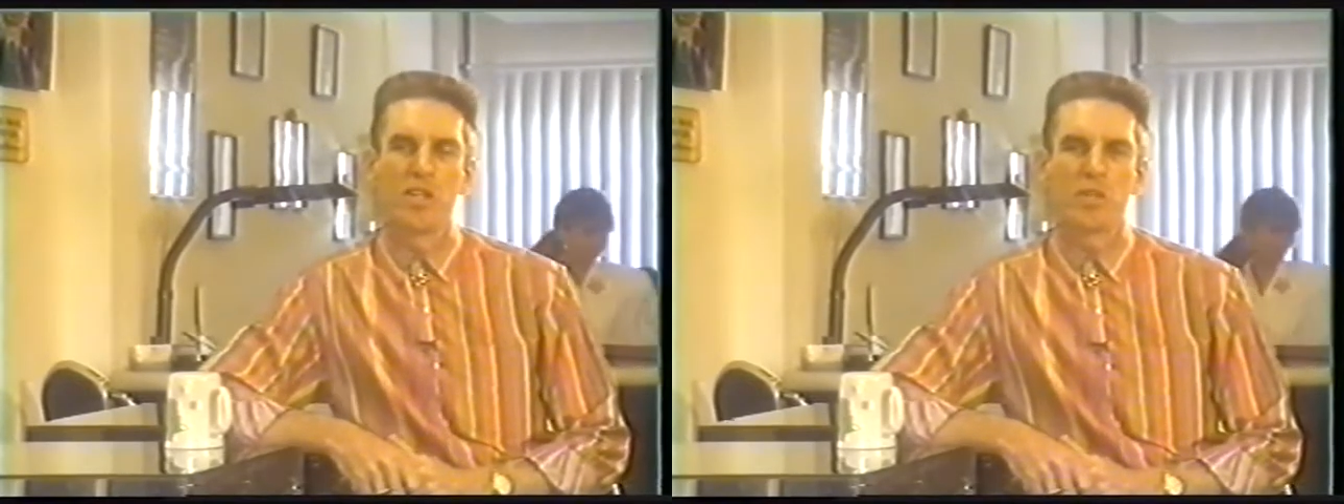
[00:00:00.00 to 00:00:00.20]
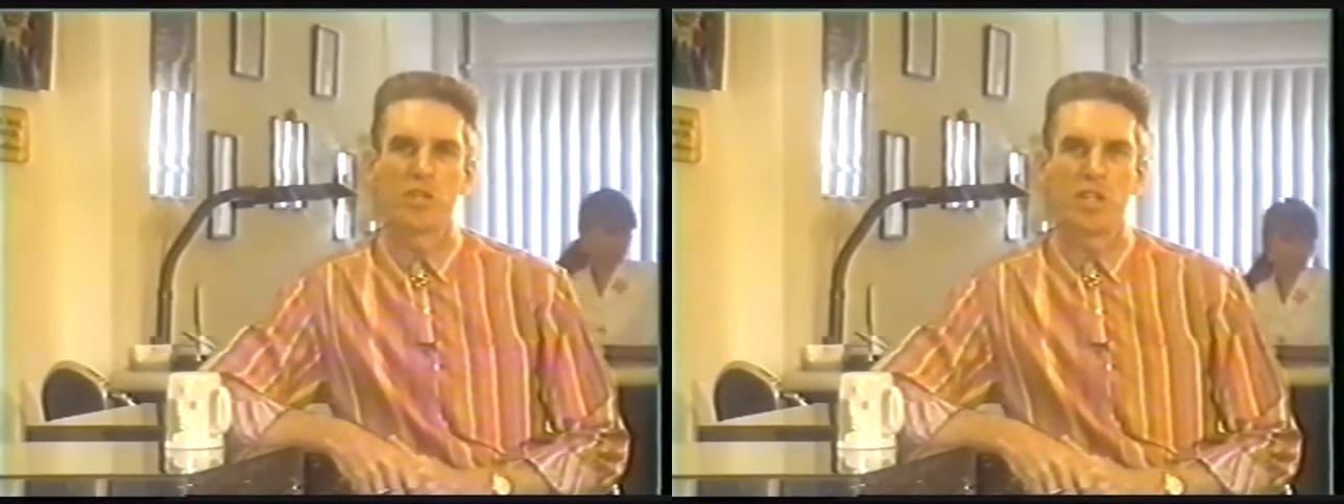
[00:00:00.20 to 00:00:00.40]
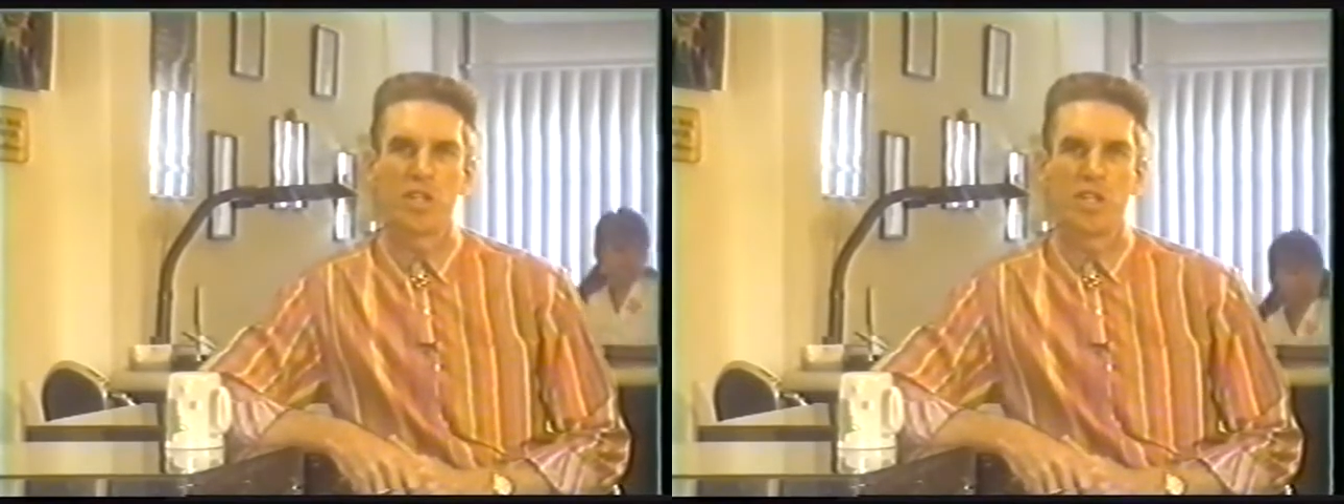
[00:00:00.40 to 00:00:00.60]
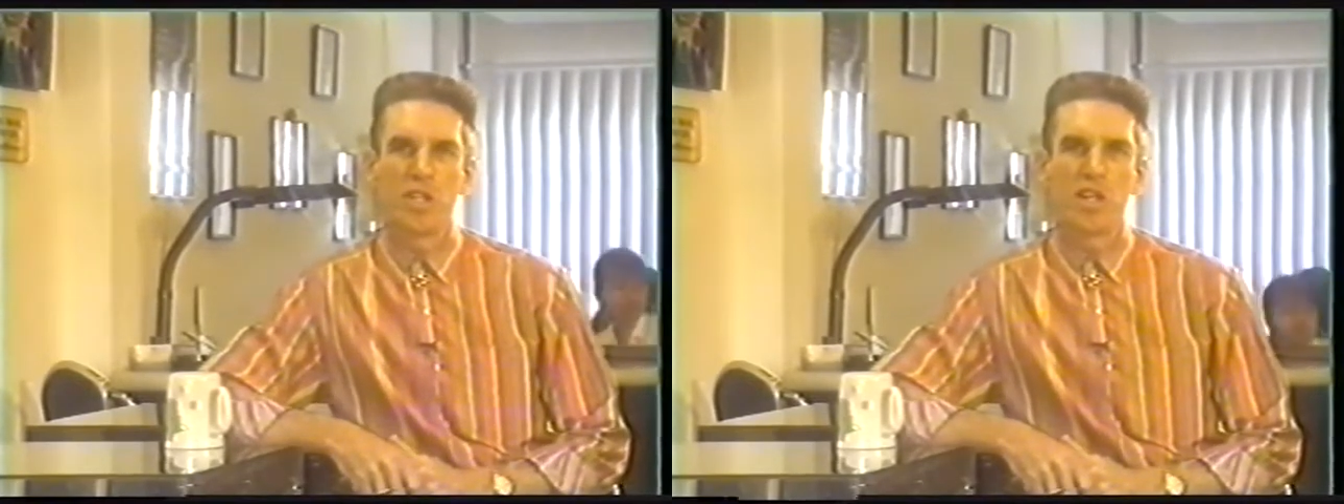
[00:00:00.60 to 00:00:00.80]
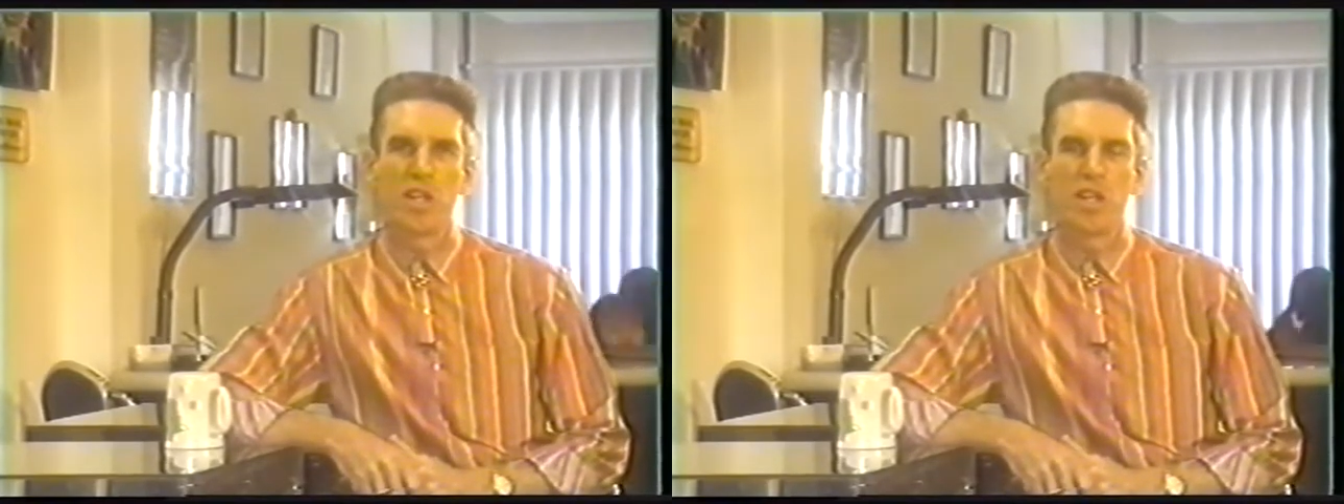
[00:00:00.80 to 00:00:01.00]
This was in
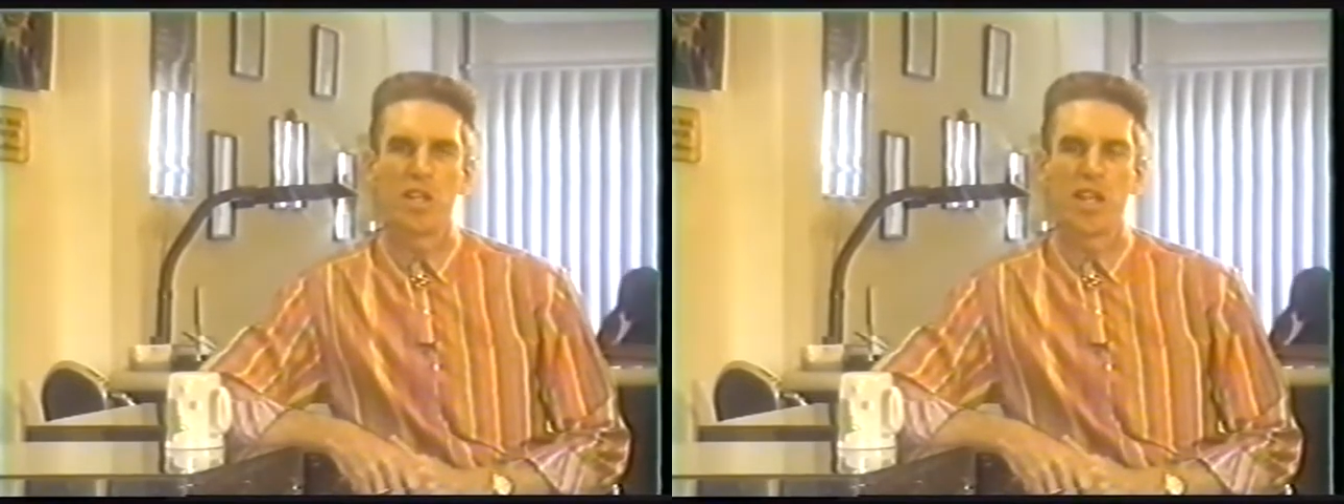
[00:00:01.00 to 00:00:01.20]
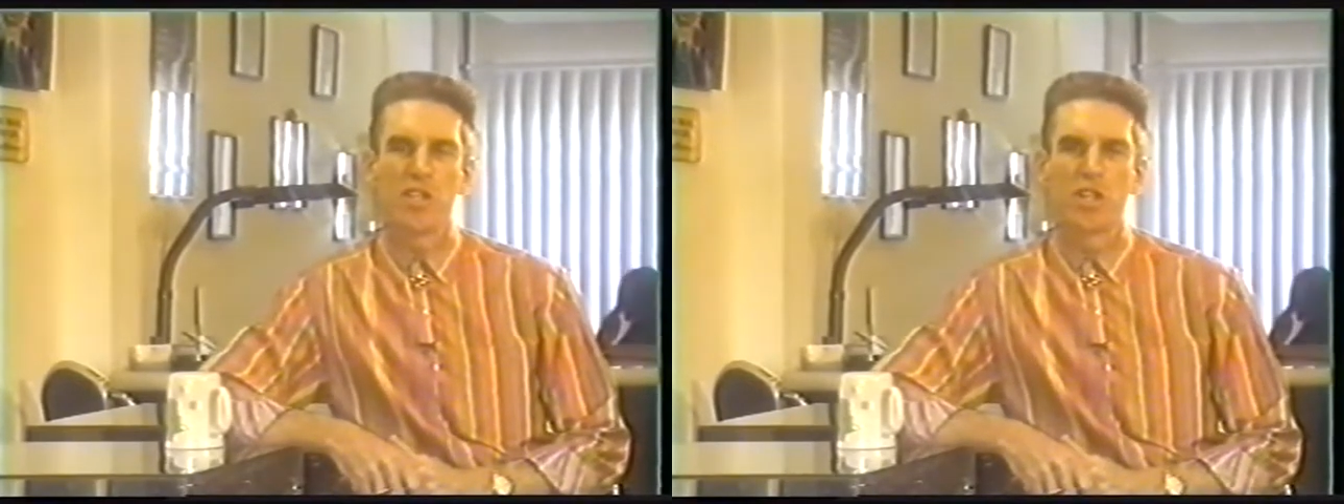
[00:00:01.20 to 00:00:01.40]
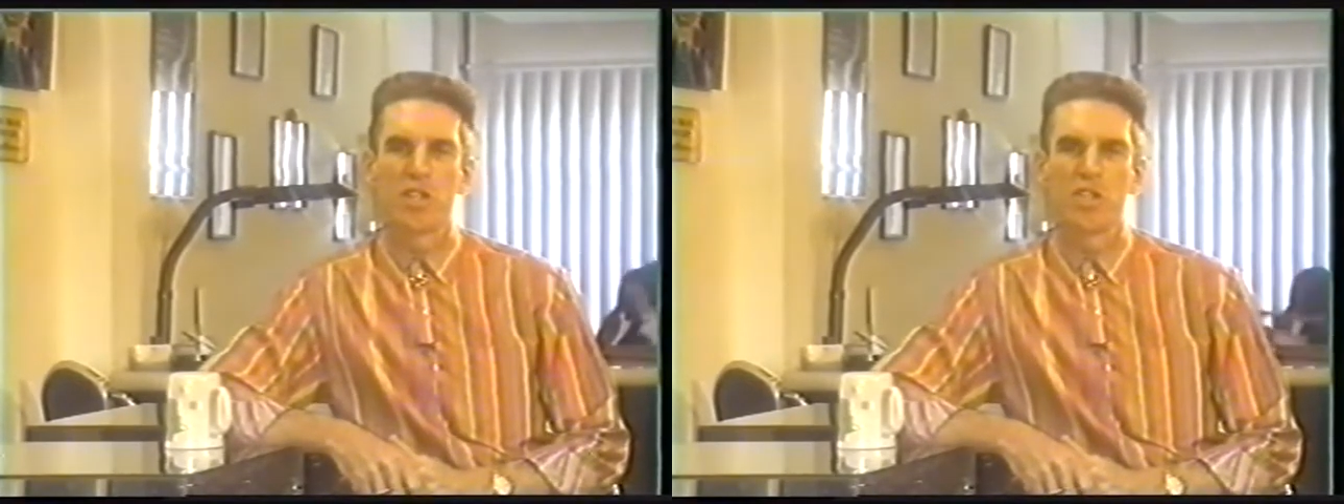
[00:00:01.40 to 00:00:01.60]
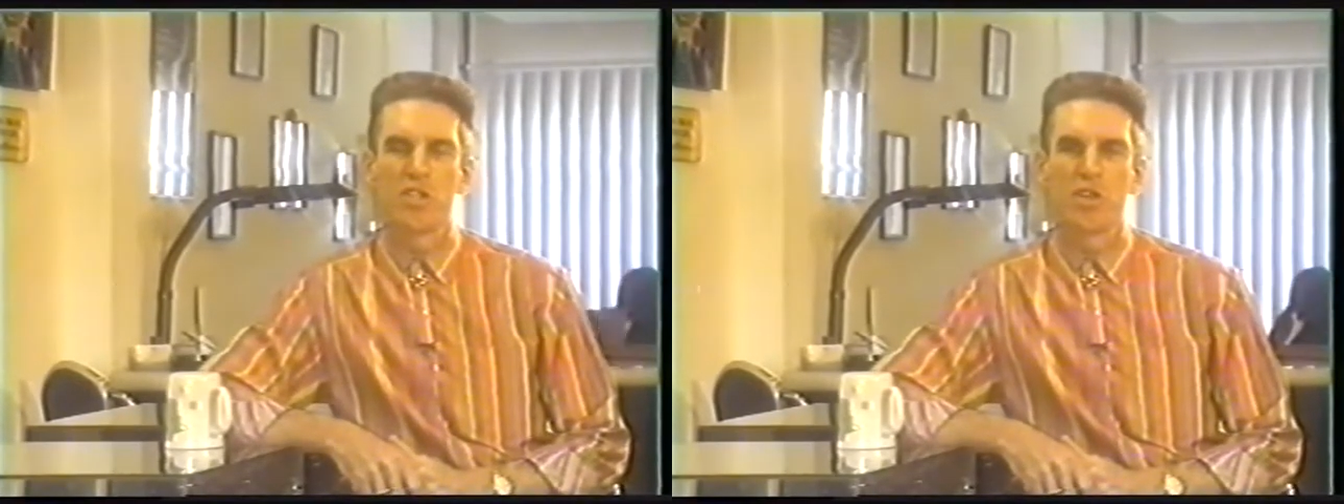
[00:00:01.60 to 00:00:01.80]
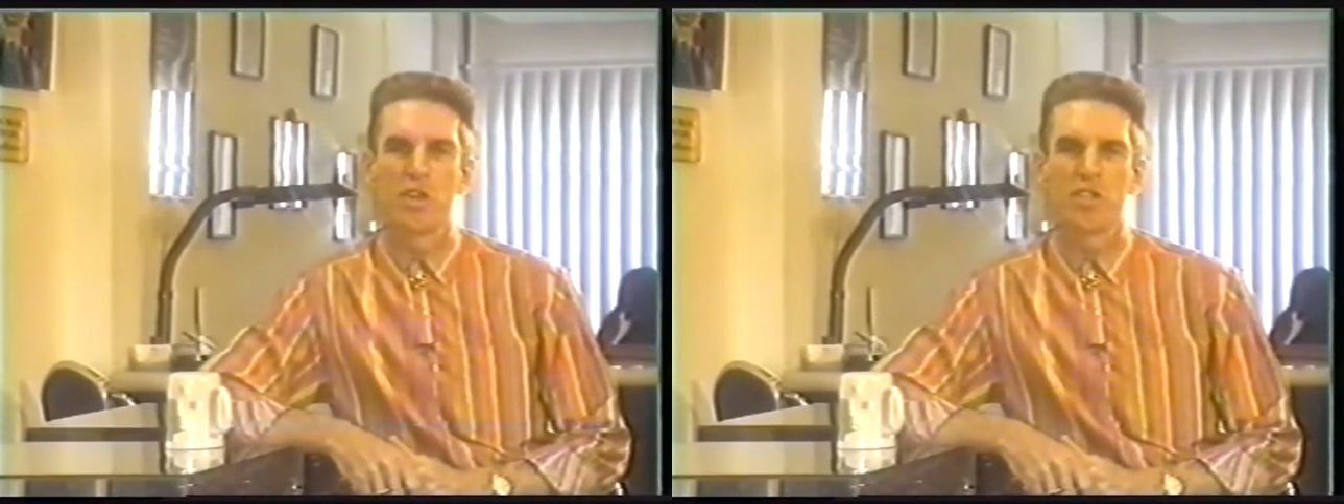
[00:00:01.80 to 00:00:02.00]
the late
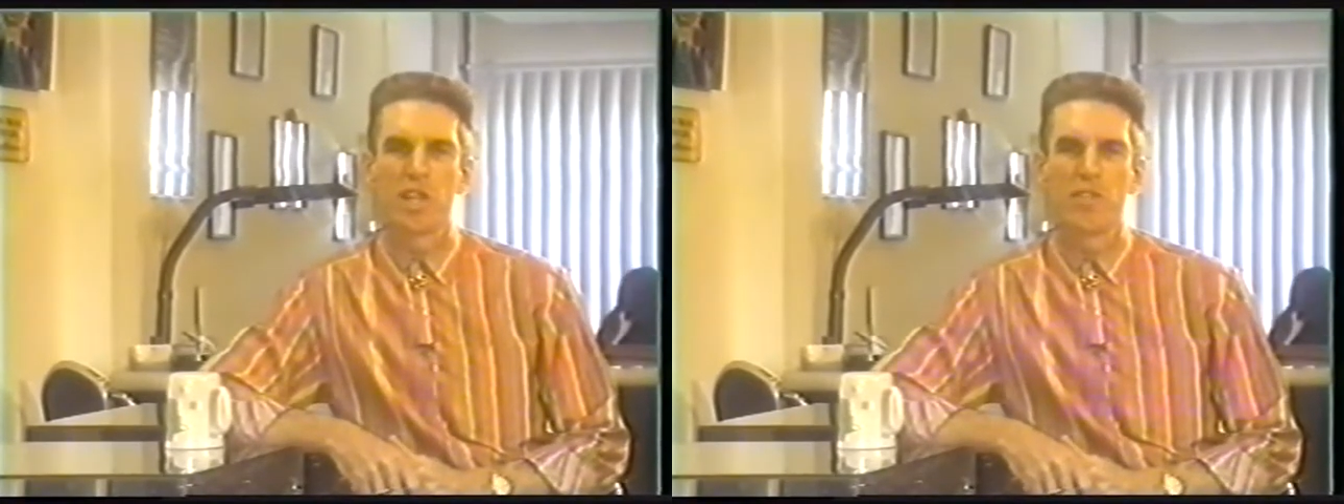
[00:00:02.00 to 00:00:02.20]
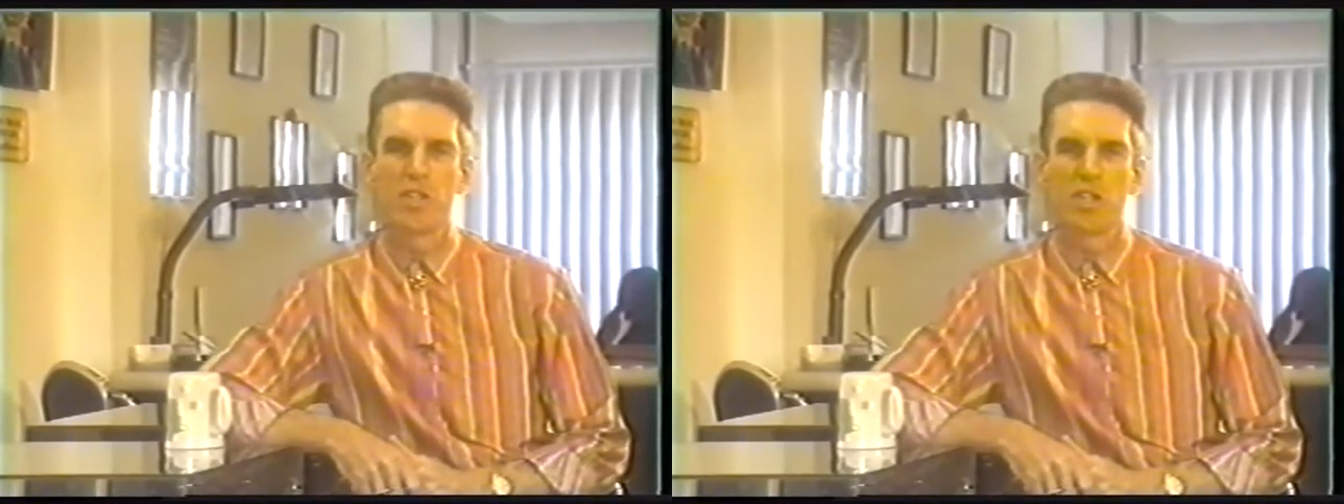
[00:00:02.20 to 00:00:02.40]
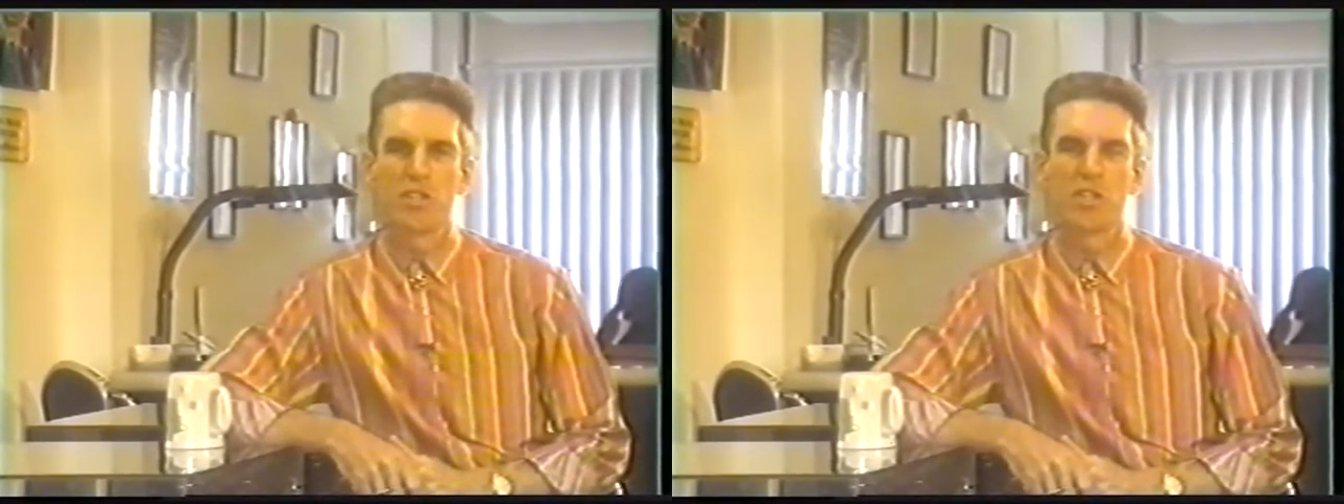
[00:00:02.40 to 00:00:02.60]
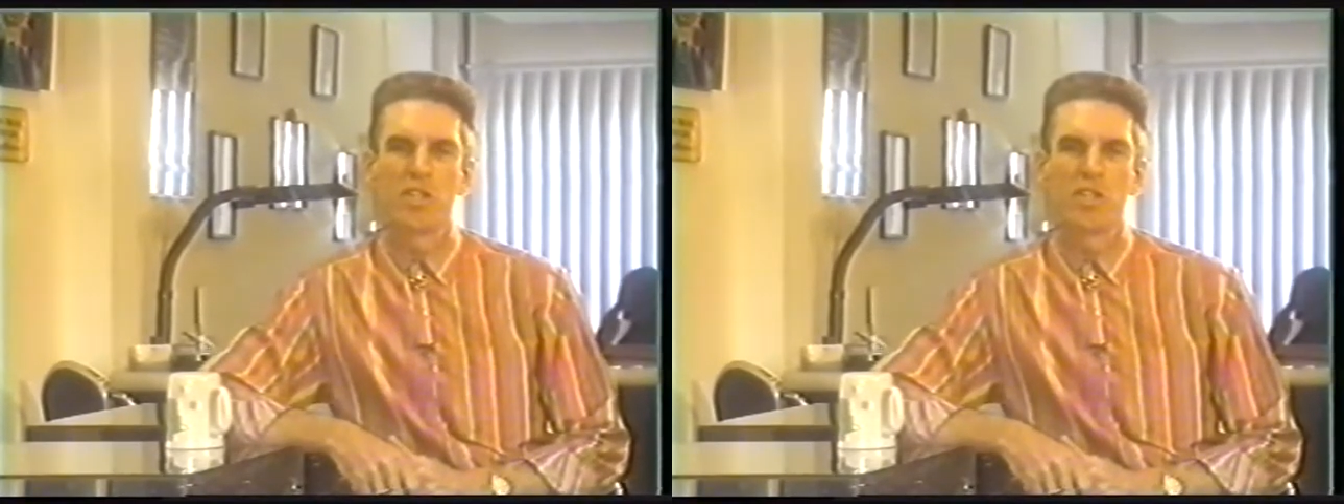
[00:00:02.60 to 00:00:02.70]
60s and early 70s.